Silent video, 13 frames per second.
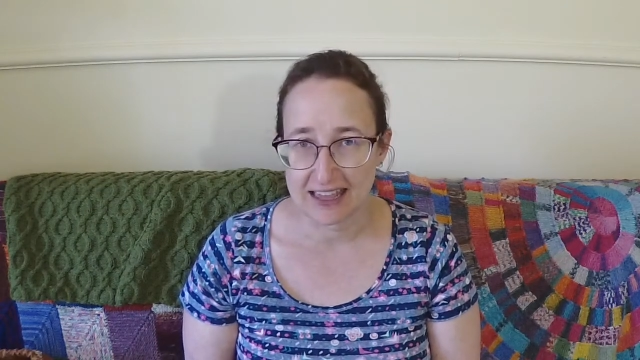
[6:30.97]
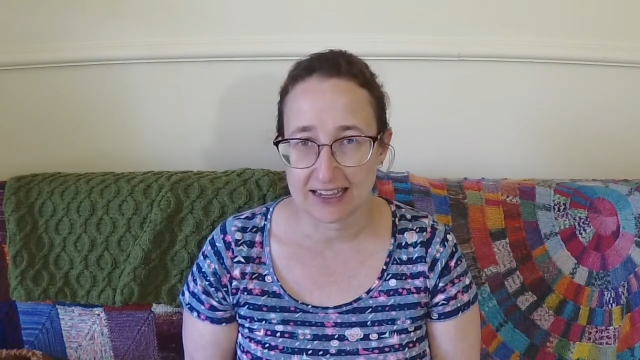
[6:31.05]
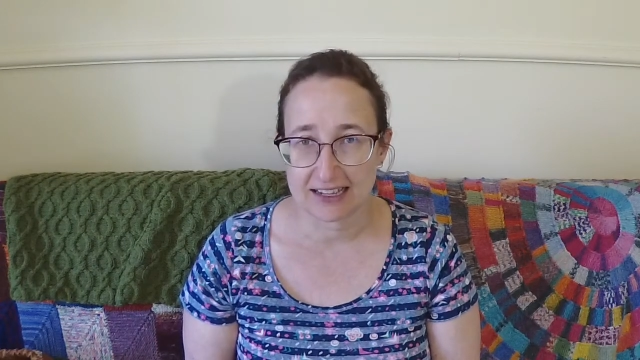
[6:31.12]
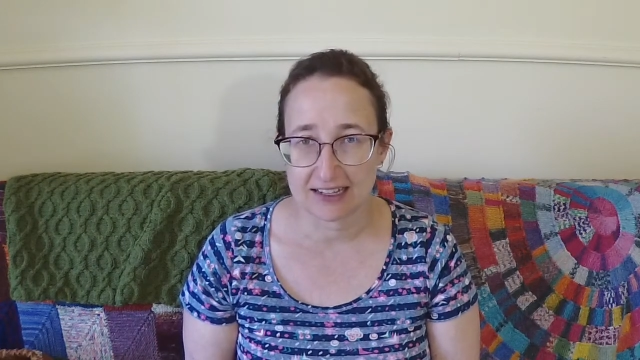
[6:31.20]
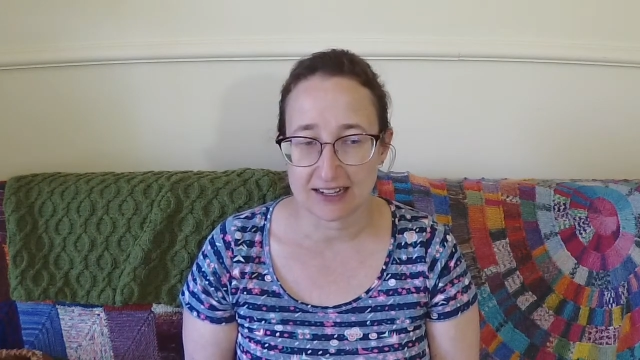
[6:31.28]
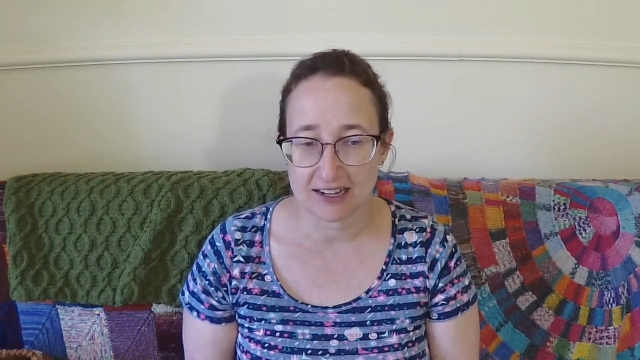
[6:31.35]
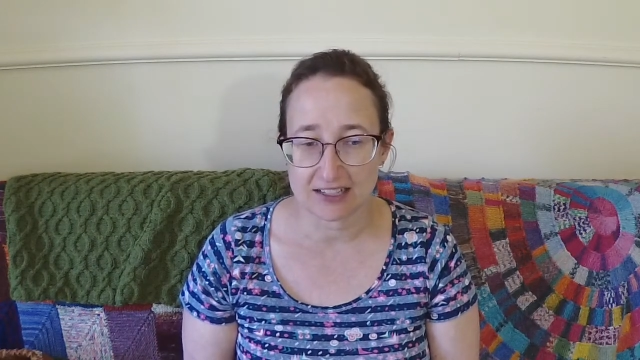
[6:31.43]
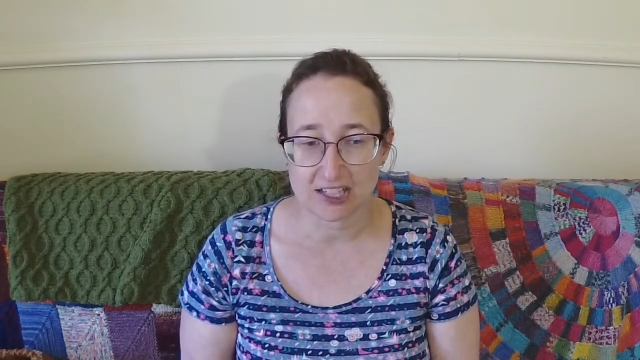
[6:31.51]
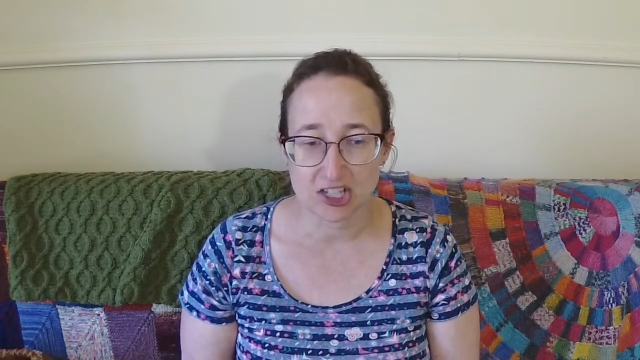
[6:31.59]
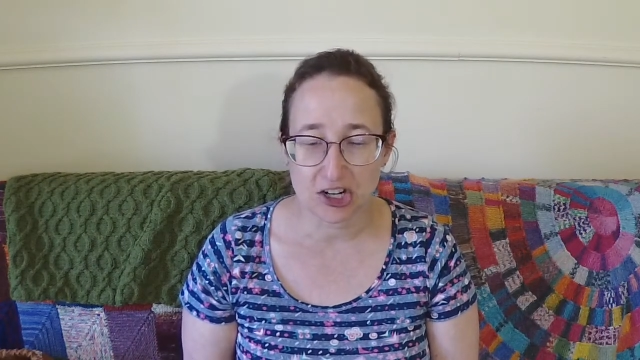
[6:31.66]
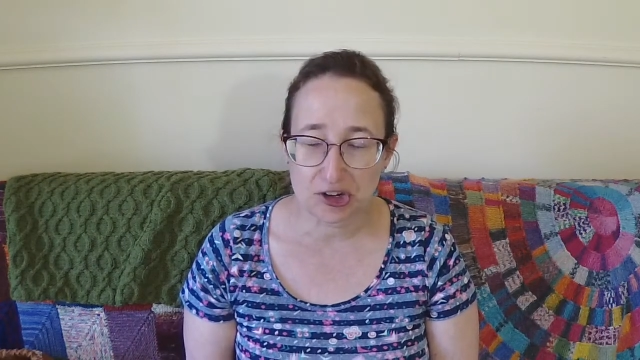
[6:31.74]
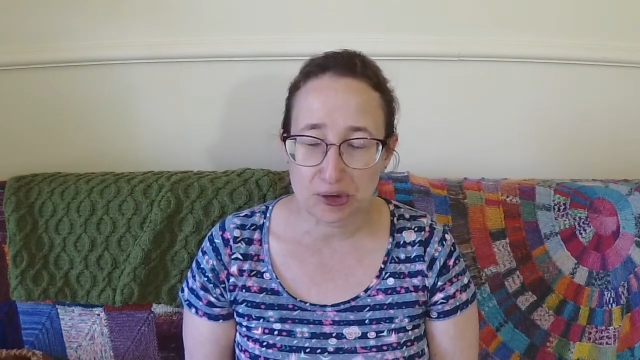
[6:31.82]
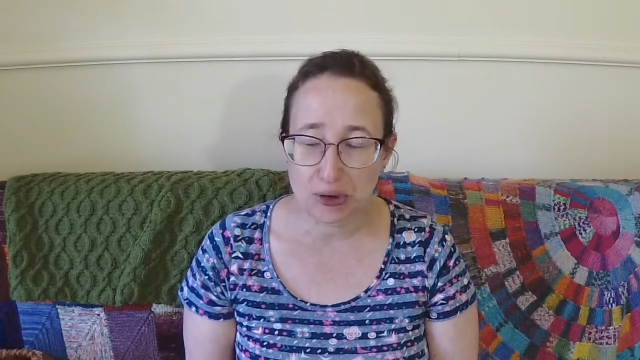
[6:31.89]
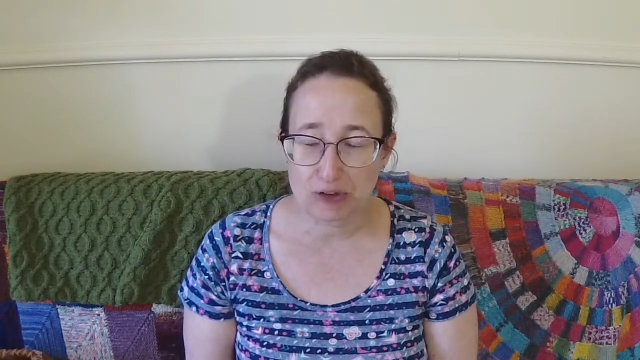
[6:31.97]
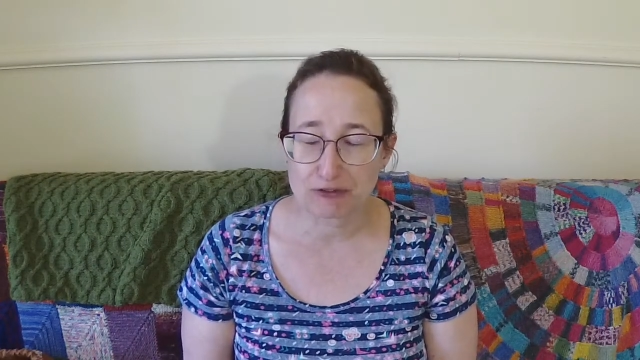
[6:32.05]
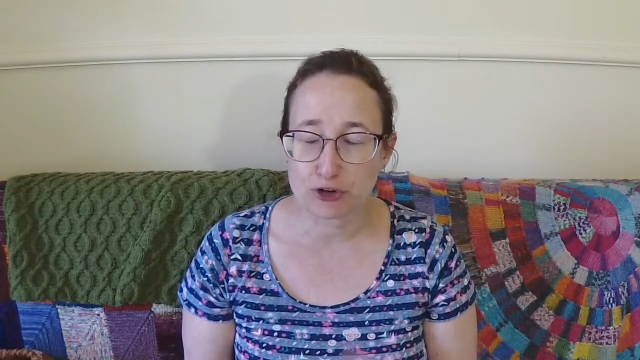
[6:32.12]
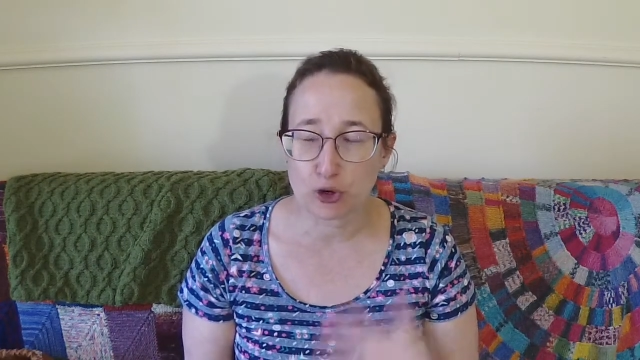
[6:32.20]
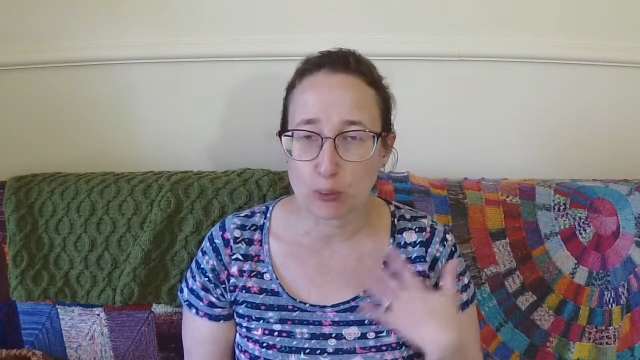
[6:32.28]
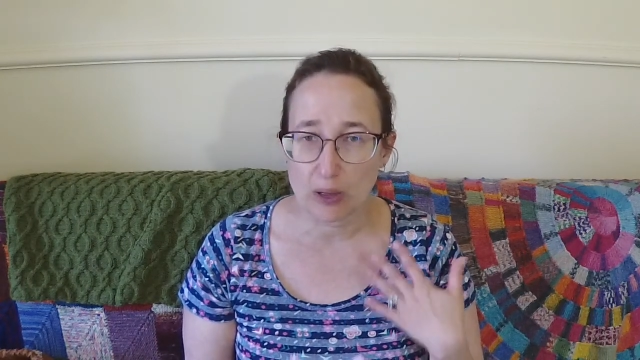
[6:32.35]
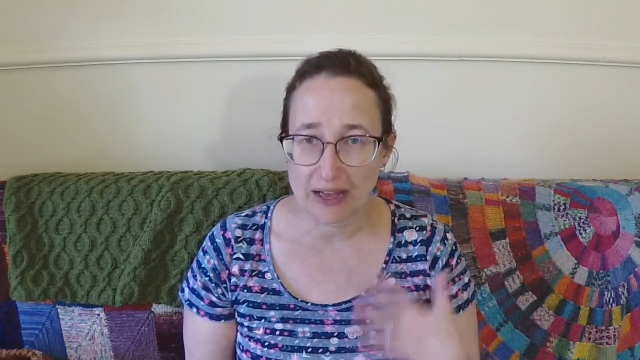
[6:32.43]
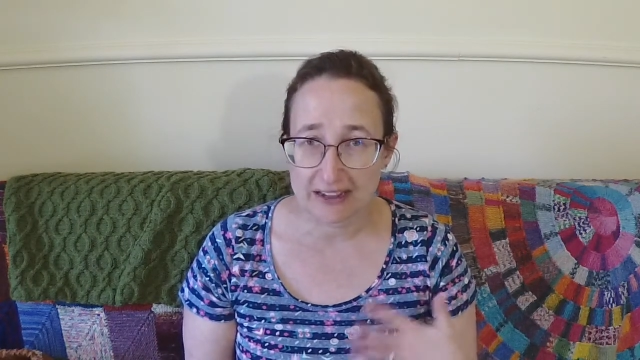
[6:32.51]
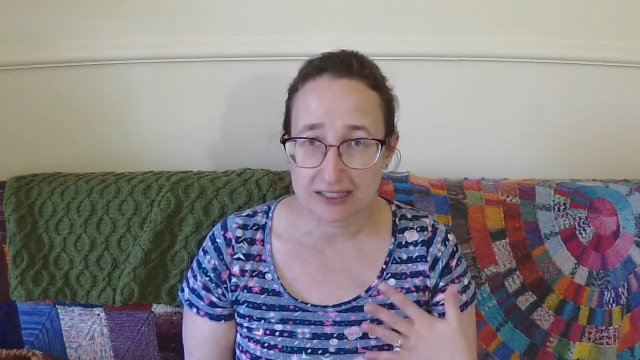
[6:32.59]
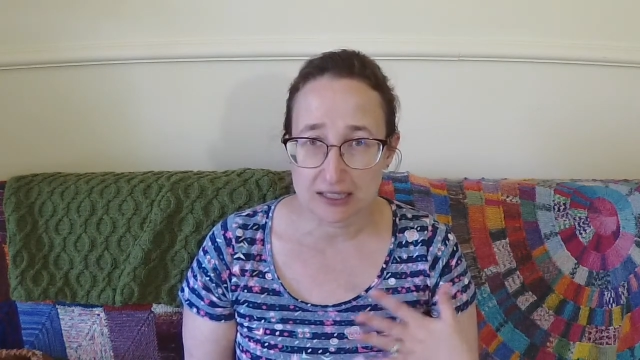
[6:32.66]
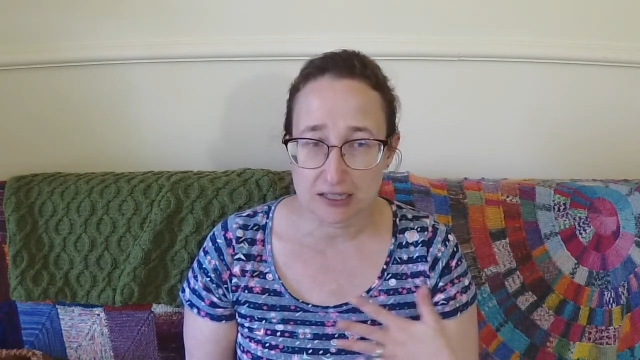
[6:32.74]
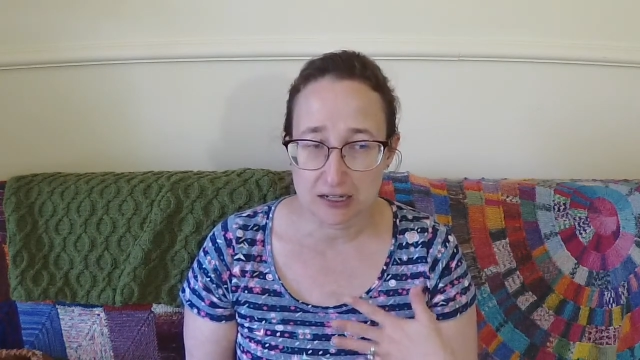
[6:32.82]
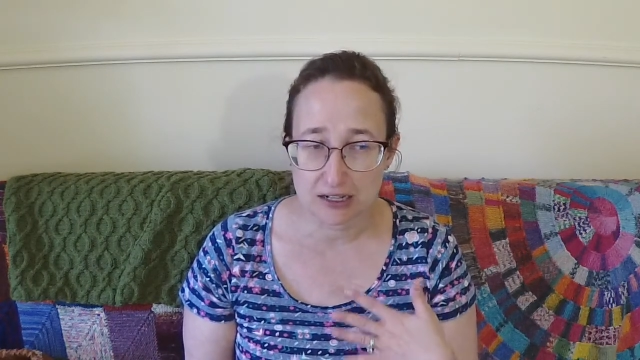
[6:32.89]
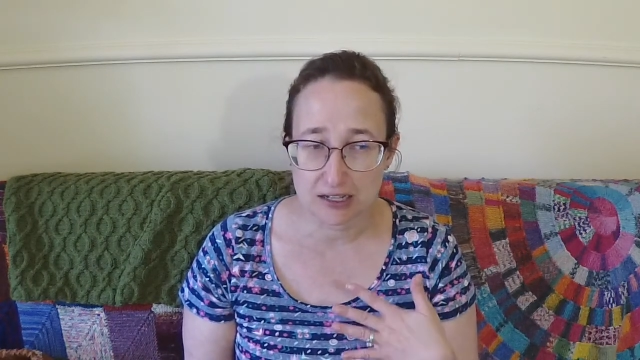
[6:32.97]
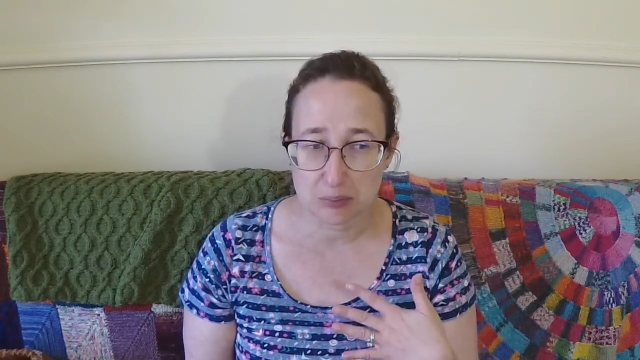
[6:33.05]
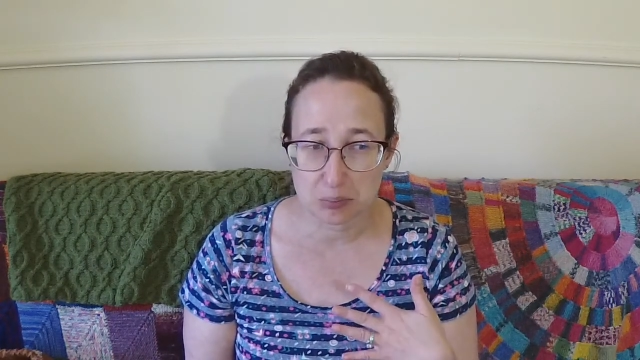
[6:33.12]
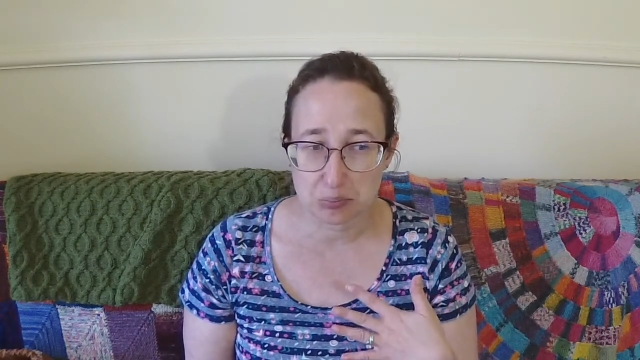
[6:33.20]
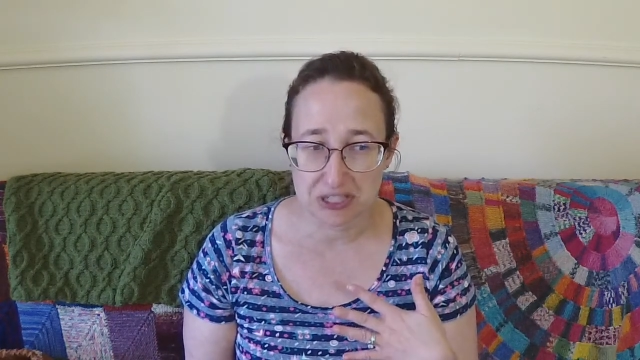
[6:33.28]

and you know, for a while,